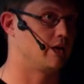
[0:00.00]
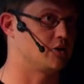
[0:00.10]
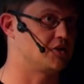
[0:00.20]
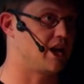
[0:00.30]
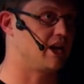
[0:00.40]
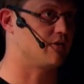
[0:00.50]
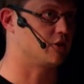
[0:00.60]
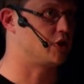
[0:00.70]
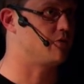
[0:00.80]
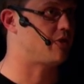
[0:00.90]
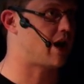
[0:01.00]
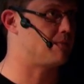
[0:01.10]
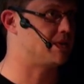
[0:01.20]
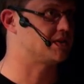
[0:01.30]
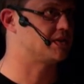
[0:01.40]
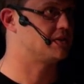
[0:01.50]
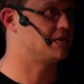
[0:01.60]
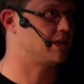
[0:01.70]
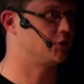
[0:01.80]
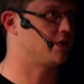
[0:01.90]
my understanding of the chip fab business
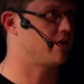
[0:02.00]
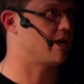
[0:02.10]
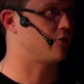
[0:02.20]
is essentially